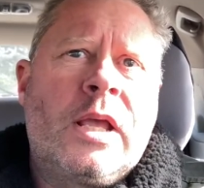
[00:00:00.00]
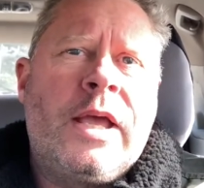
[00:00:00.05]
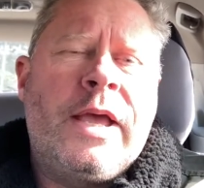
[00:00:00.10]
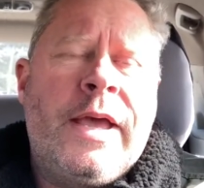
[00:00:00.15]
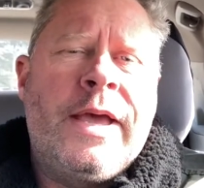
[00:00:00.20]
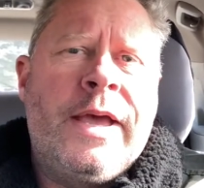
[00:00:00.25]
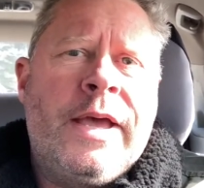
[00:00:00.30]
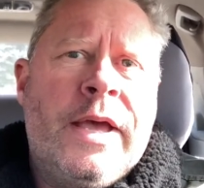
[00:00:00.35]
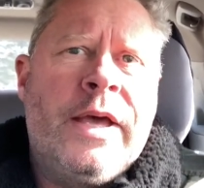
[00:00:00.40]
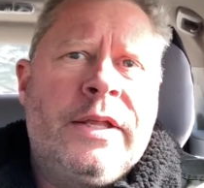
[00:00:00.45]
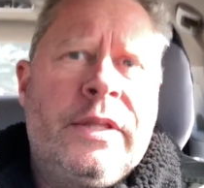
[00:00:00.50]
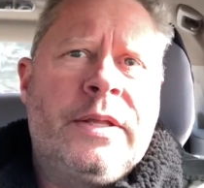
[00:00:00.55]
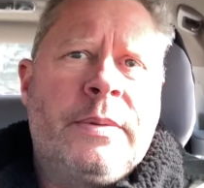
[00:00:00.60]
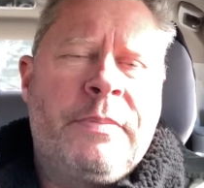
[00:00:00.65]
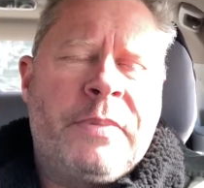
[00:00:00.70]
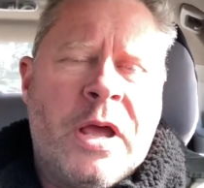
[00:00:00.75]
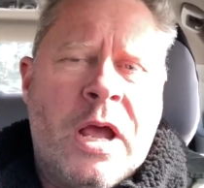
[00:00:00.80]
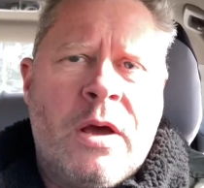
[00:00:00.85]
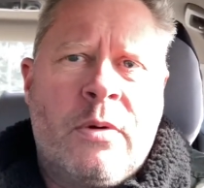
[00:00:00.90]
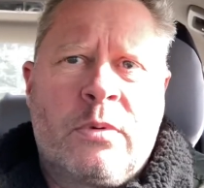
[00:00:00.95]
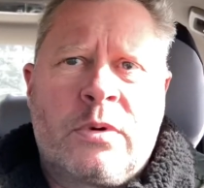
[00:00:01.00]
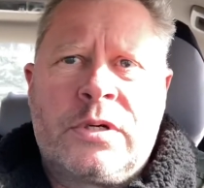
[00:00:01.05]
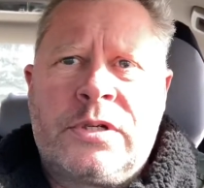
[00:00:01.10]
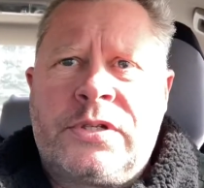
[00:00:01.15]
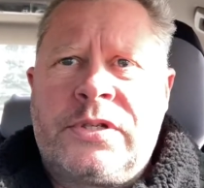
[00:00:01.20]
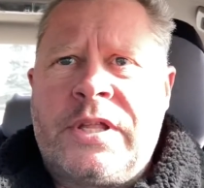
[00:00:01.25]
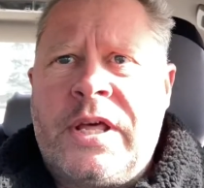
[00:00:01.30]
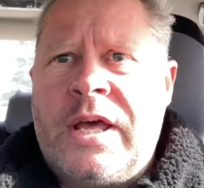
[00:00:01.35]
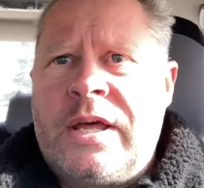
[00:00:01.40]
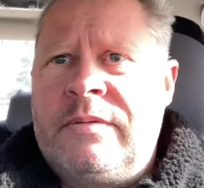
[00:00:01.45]
And the
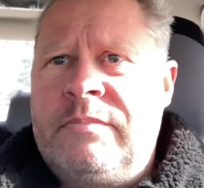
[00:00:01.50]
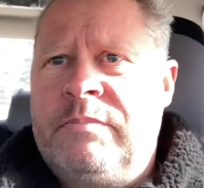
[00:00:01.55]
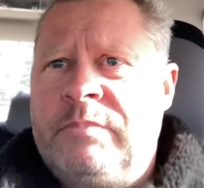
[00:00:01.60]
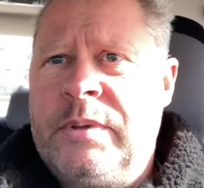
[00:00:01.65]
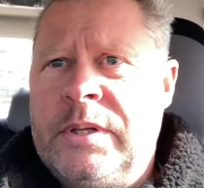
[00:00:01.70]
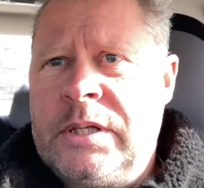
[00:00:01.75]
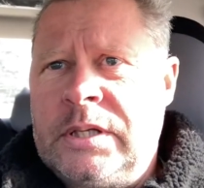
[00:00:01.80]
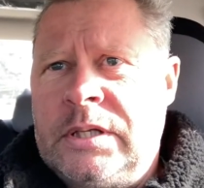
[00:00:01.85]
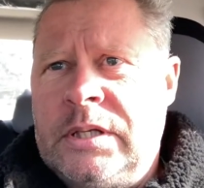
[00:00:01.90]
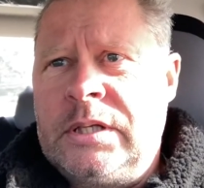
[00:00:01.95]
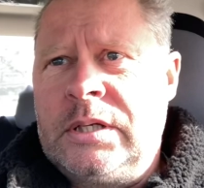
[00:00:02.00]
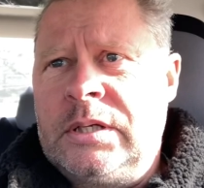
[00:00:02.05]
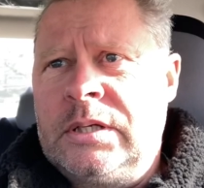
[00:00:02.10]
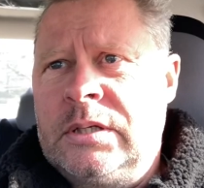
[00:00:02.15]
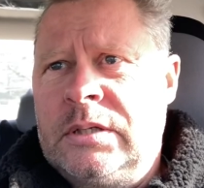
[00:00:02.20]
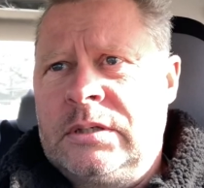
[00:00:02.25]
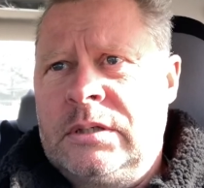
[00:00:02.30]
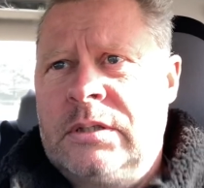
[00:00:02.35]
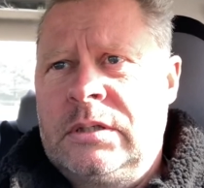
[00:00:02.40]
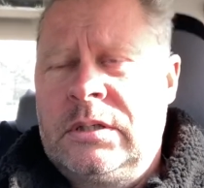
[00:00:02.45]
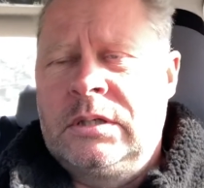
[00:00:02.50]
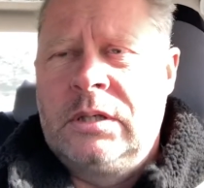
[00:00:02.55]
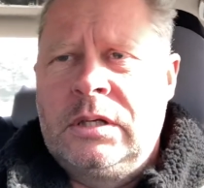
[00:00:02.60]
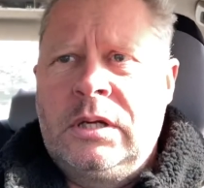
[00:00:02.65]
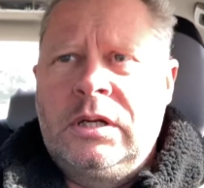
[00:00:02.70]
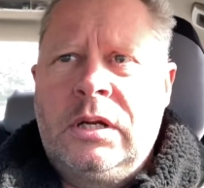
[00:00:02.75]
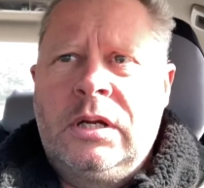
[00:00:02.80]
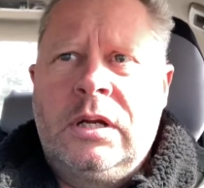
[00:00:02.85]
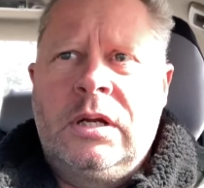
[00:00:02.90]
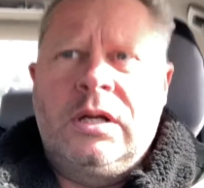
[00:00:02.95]
powers that be,
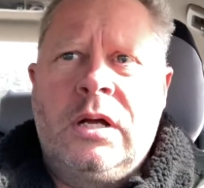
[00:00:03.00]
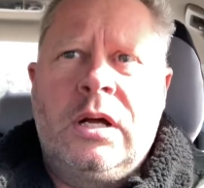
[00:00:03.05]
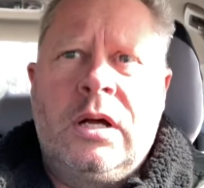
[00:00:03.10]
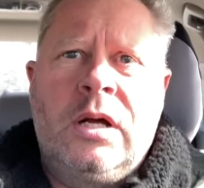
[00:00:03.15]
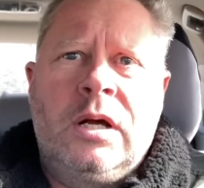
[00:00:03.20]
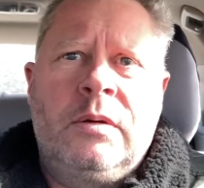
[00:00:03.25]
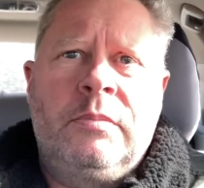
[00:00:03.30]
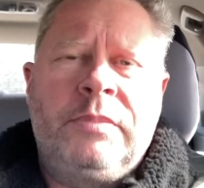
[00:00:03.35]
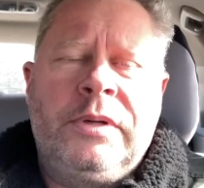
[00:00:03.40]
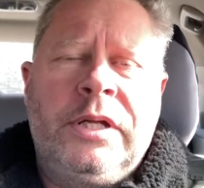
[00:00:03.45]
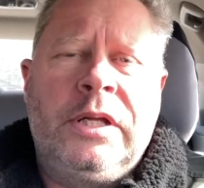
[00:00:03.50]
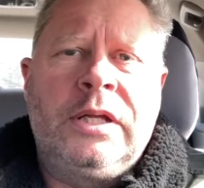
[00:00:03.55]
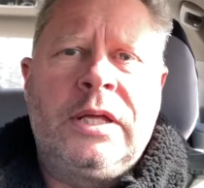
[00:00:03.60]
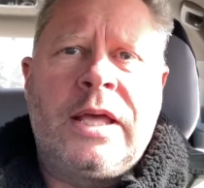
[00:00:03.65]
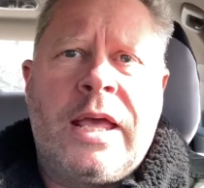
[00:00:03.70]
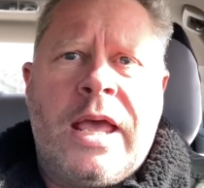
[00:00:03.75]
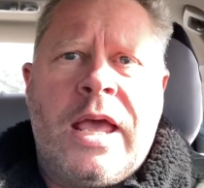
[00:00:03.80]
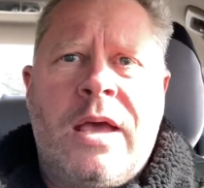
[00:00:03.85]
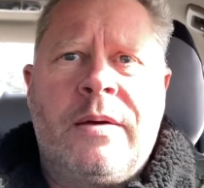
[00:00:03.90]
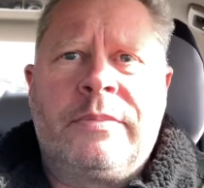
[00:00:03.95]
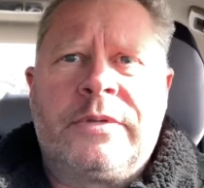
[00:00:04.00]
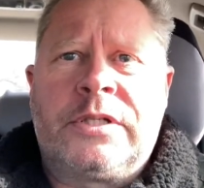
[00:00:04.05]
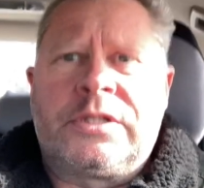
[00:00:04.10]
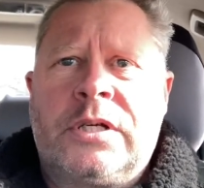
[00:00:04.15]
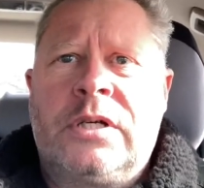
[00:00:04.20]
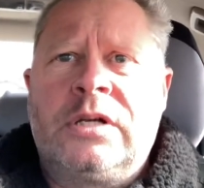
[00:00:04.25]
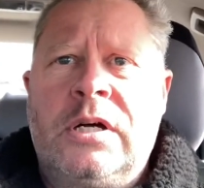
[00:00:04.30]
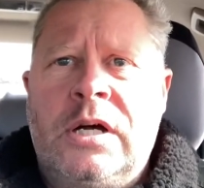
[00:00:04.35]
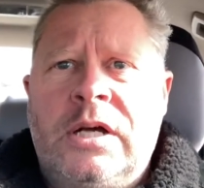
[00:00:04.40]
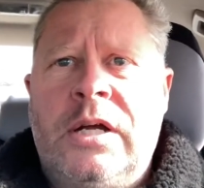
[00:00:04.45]
uh, being
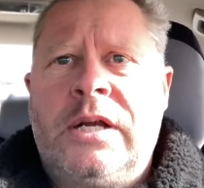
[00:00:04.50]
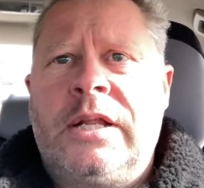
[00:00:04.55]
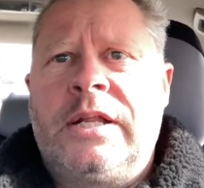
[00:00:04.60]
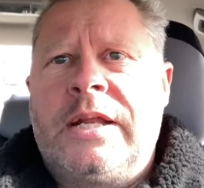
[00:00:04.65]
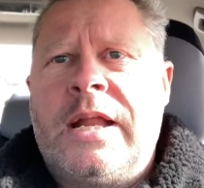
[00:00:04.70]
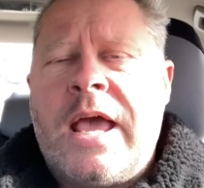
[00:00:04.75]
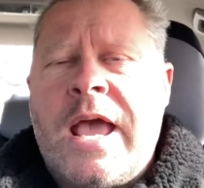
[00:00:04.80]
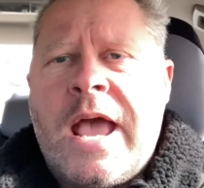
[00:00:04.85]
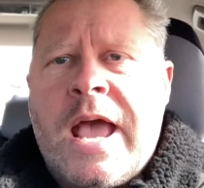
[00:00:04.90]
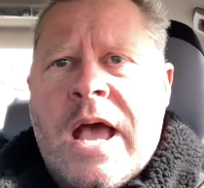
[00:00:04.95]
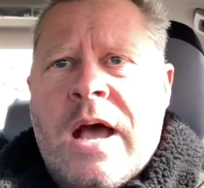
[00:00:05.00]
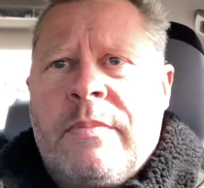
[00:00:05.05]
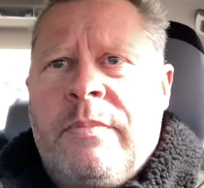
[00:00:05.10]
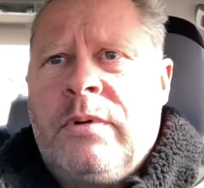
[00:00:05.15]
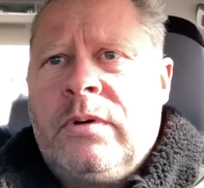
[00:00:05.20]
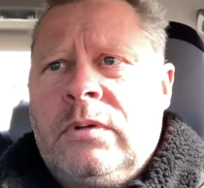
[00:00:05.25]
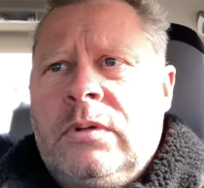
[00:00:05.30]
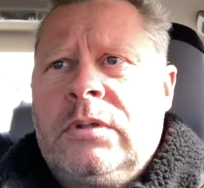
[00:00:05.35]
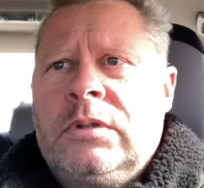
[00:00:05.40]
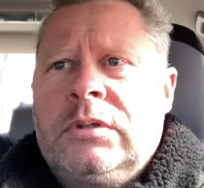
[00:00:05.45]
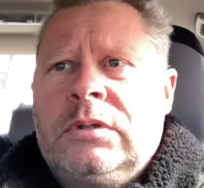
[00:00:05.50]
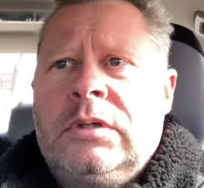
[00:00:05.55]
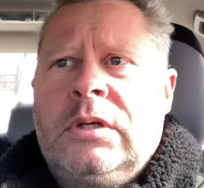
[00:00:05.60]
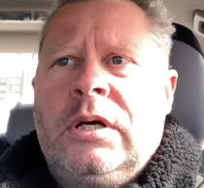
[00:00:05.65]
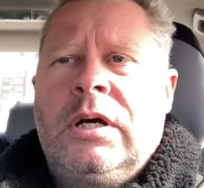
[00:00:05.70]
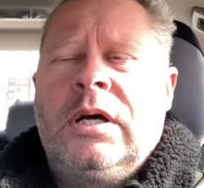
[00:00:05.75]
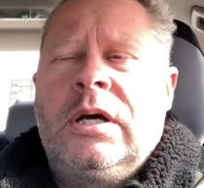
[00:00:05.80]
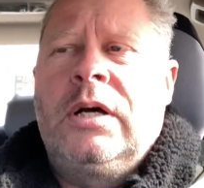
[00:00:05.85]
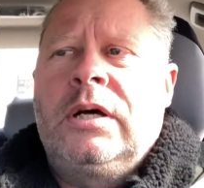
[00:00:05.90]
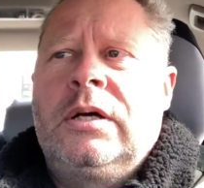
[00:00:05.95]
Amazon and Apple,
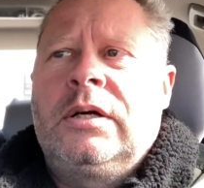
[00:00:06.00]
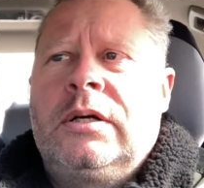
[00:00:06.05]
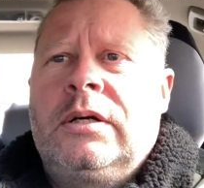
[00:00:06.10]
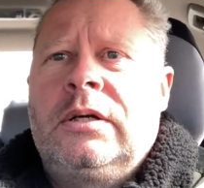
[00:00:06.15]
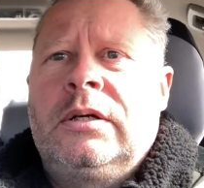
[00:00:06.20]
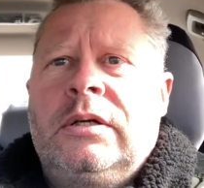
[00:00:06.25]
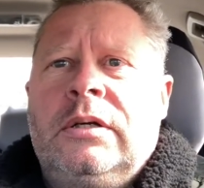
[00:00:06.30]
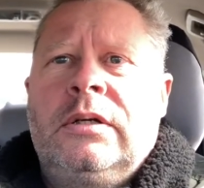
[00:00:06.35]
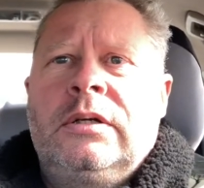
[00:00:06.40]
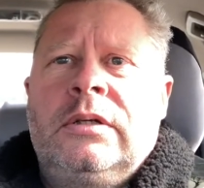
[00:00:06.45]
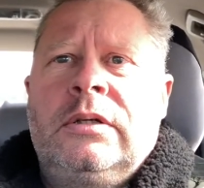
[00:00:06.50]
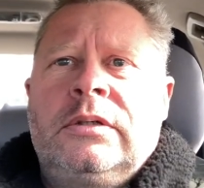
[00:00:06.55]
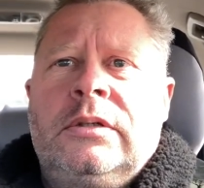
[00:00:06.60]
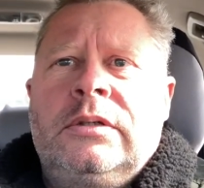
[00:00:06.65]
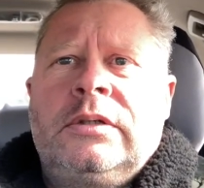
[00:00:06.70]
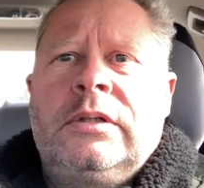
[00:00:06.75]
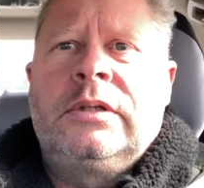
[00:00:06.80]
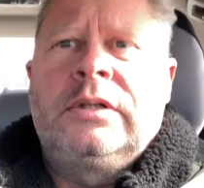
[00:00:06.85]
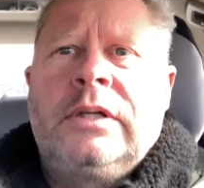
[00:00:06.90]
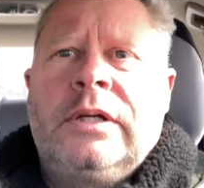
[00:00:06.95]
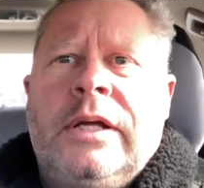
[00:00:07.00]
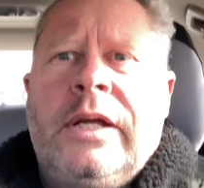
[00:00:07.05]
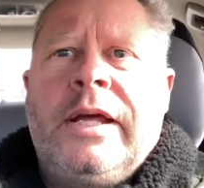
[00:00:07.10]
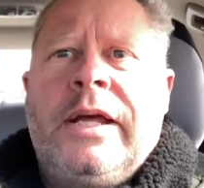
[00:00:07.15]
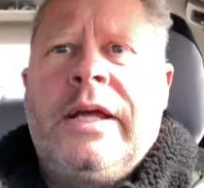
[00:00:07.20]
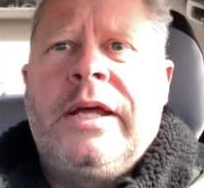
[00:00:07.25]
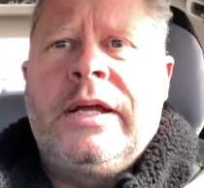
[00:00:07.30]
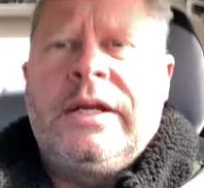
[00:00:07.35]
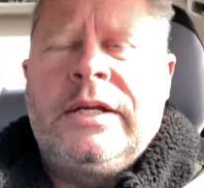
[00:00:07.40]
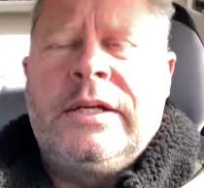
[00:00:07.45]
uh,
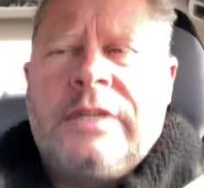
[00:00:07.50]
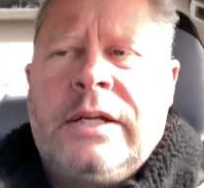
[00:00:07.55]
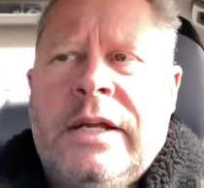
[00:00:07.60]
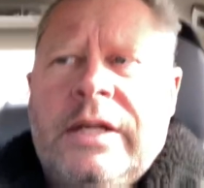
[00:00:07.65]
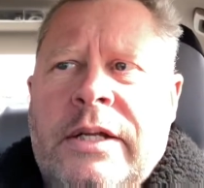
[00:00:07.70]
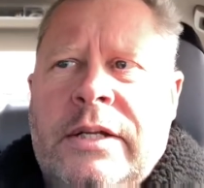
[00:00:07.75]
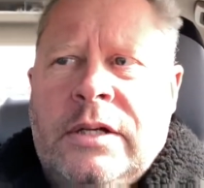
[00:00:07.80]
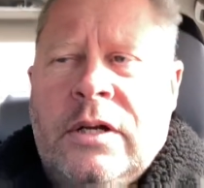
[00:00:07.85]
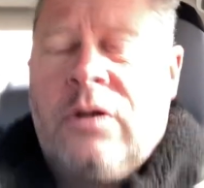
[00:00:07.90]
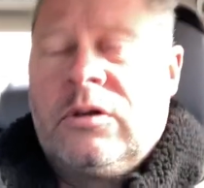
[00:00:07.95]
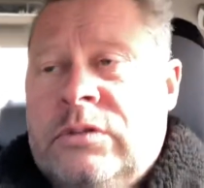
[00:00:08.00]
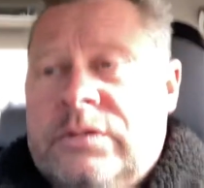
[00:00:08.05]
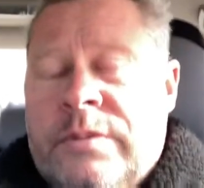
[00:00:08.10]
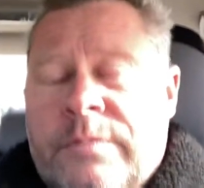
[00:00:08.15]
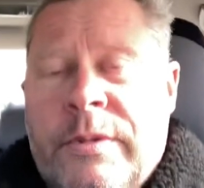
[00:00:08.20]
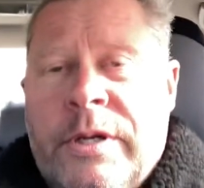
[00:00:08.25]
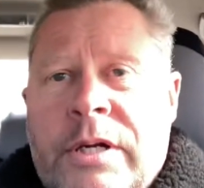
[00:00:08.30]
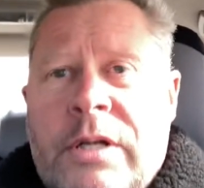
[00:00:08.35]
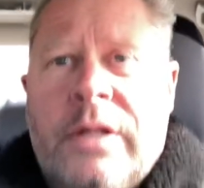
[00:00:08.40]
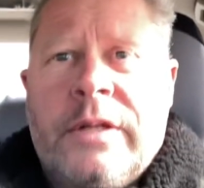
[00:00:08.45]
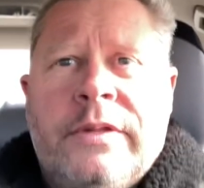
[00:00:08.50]
and, and ultimately